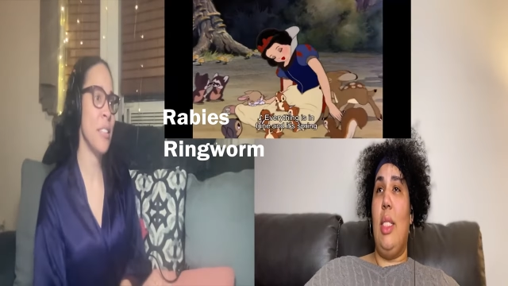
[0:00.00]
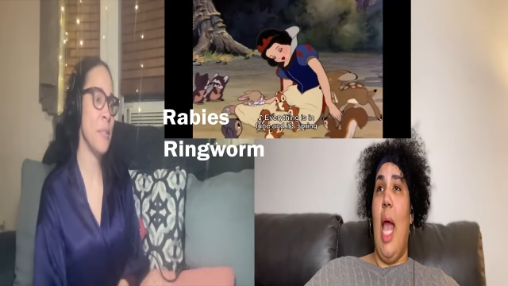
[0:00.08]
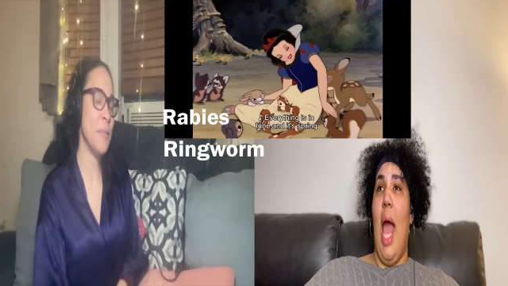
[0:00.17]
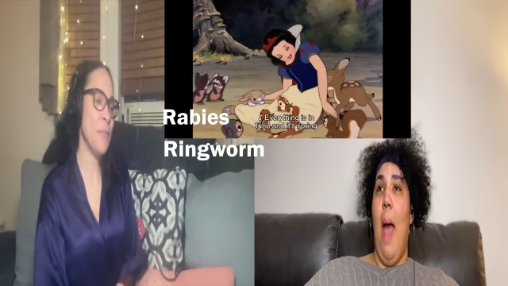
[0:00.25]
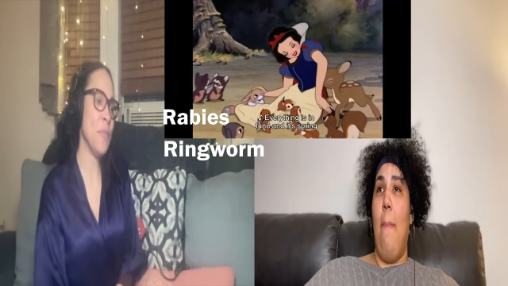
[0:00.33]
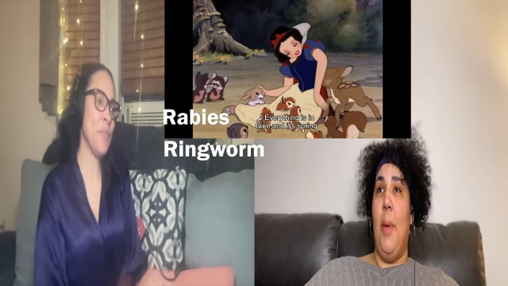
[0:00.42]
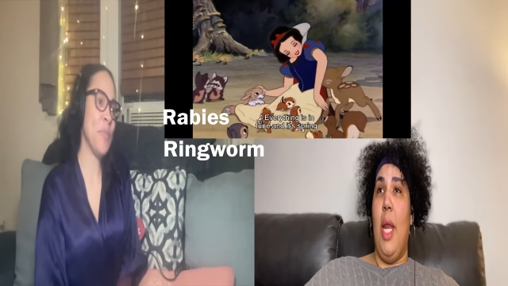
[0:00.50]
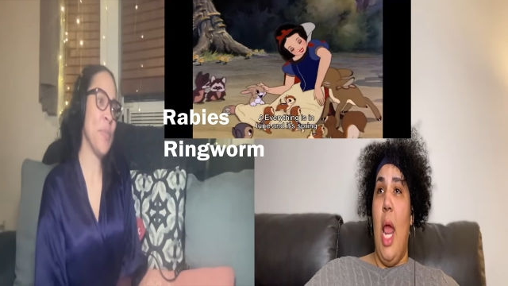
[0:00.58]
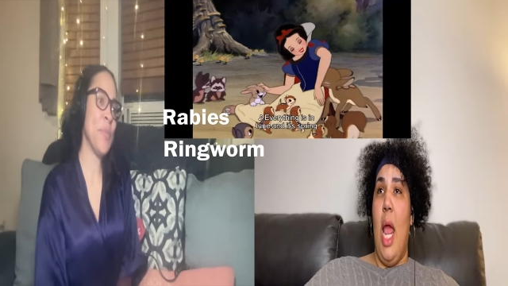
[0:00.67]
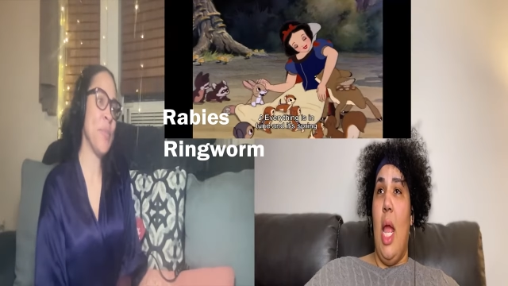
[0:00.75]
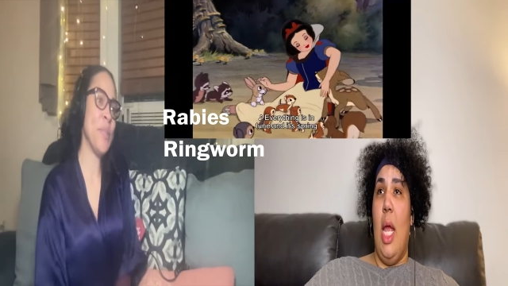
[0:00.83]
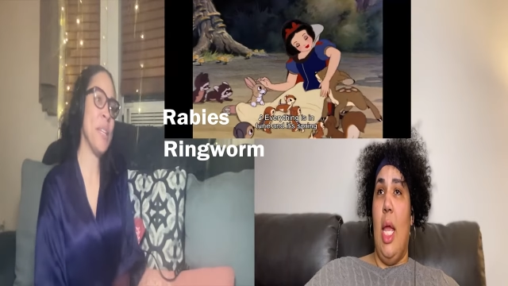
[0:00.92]
Speaker 1: is
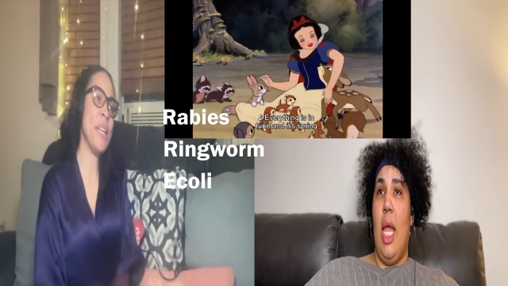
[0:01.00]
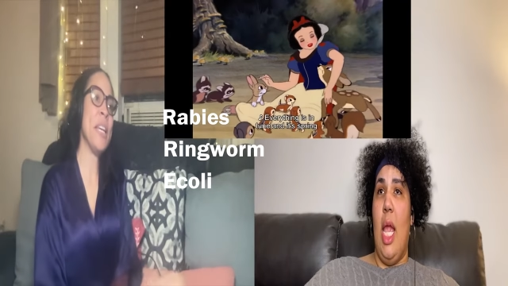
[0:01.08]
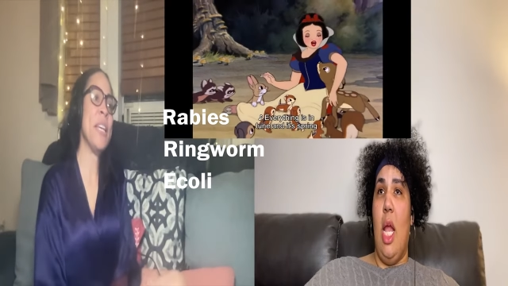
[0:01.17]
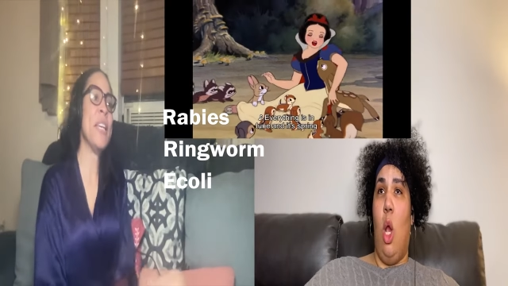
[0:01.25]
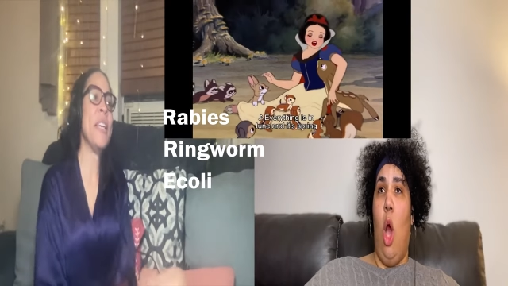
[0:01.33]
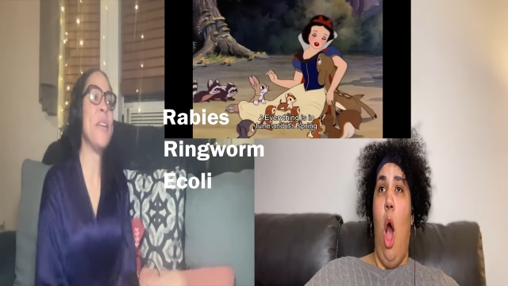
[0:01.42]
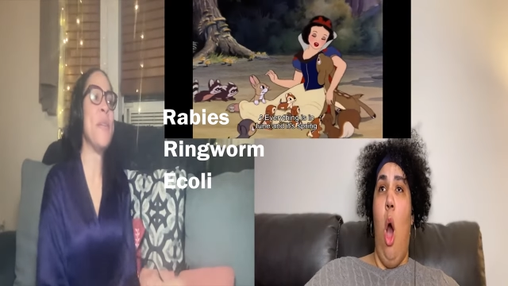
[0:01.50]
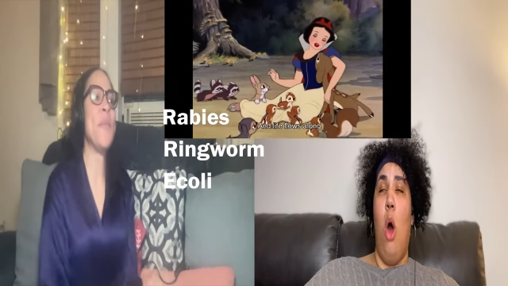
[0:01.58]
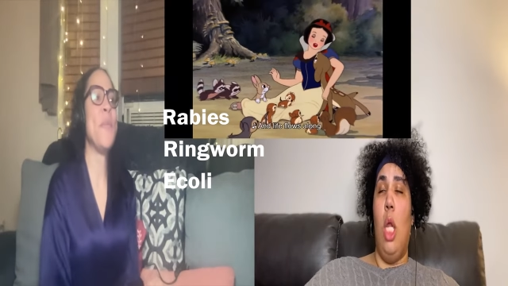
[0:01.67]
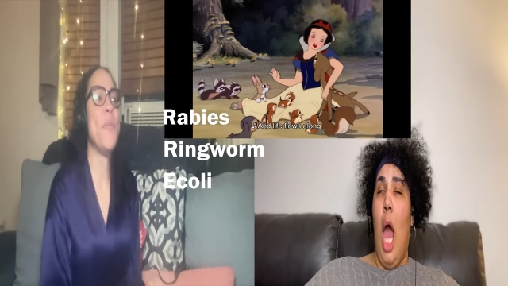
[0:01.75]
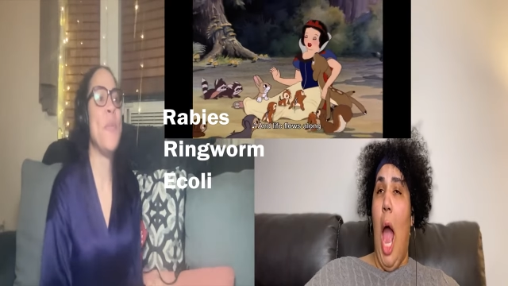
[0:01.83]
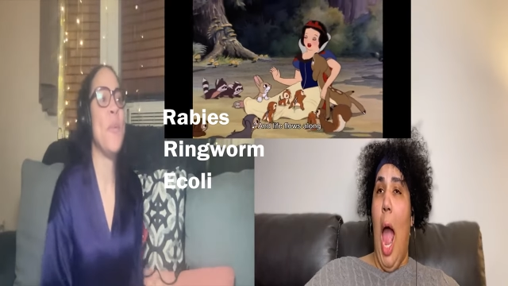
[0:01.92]
happening? E.
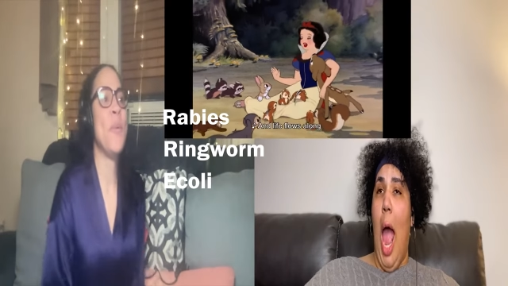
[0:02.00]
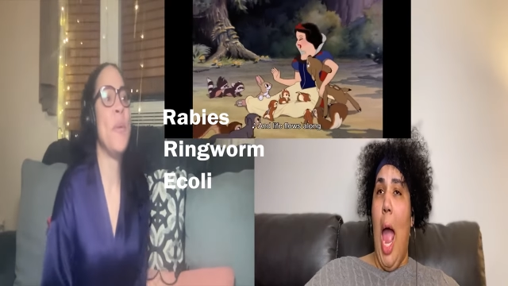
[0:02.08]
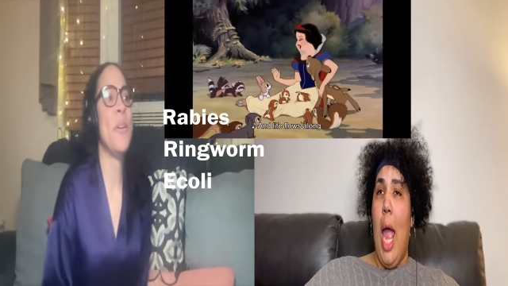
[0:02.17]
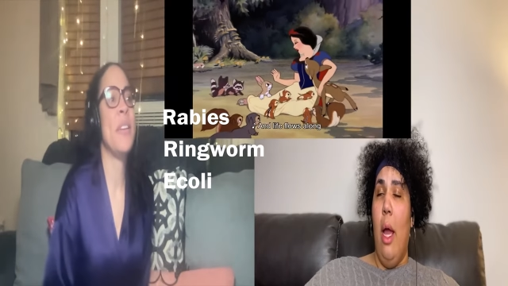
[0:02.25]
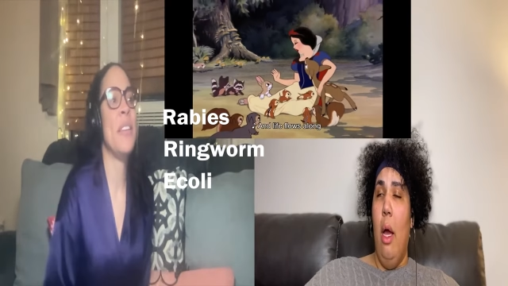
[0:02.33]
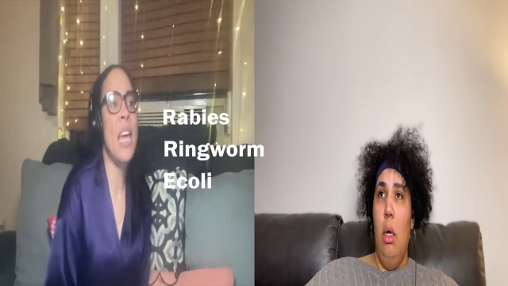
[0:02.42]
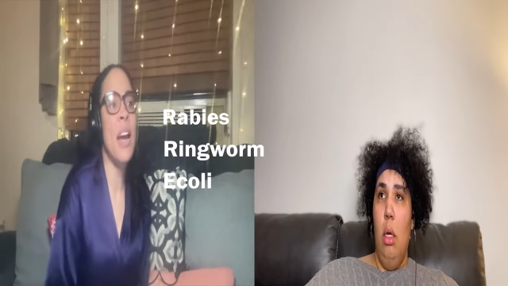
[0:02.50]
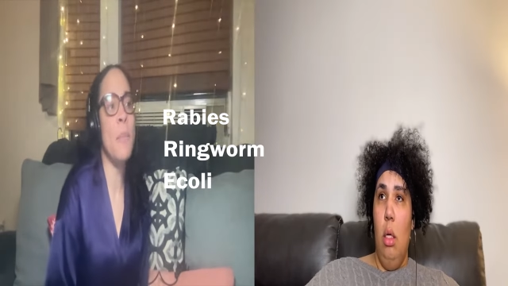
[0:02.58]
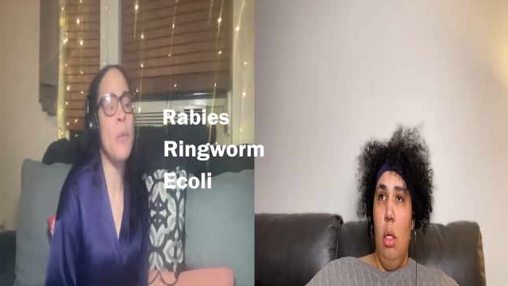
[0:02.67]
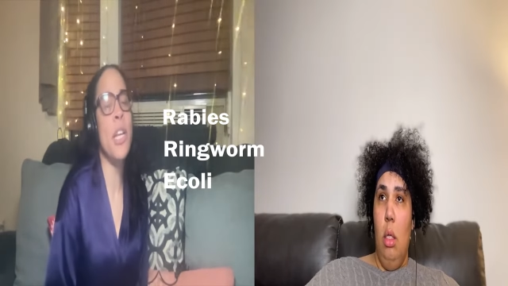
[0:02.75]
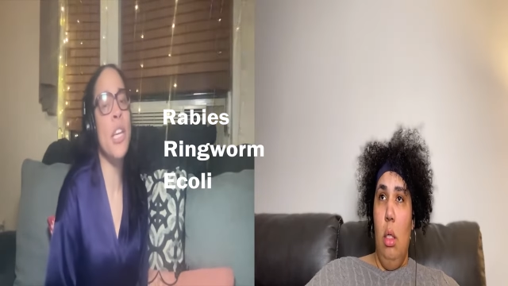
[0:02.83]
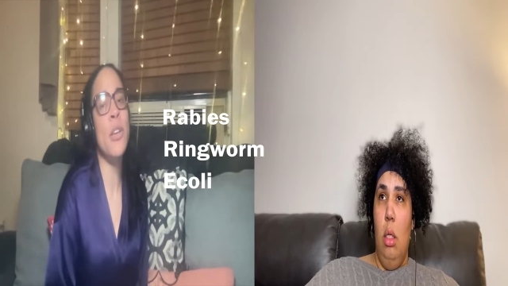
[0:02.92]
coli?
Speaker 2: They are
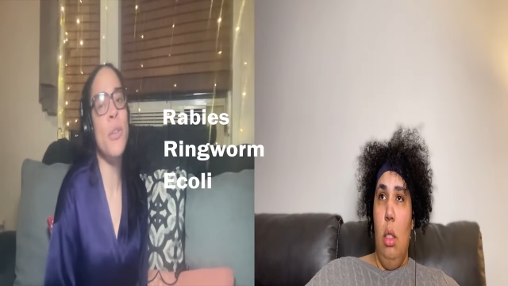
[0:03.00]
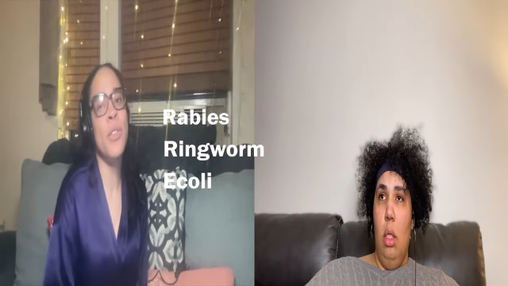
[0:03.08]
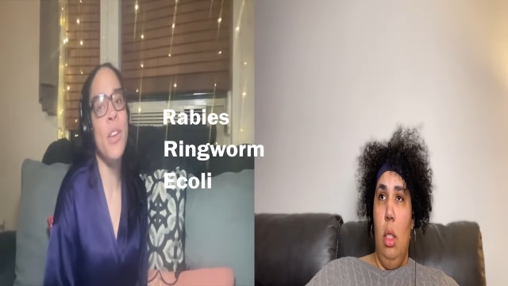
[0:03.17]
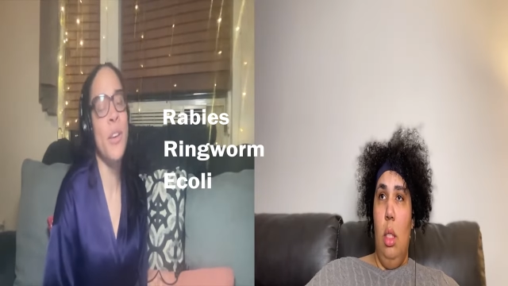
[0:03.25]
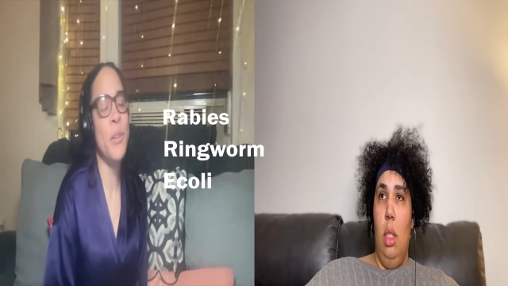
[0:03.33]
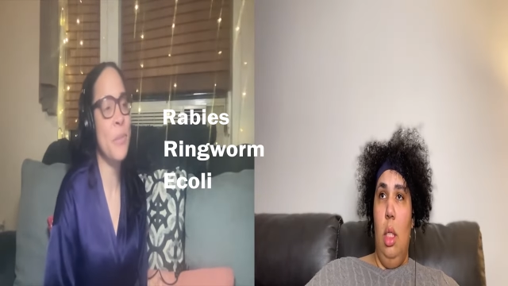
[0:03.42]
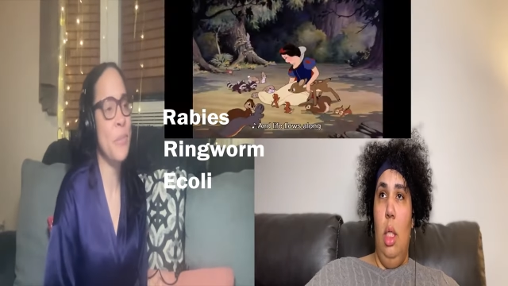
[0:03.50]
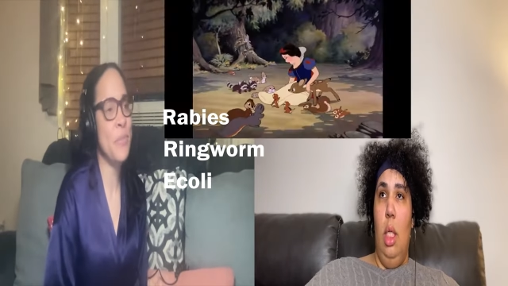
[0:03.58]
pretty cute though.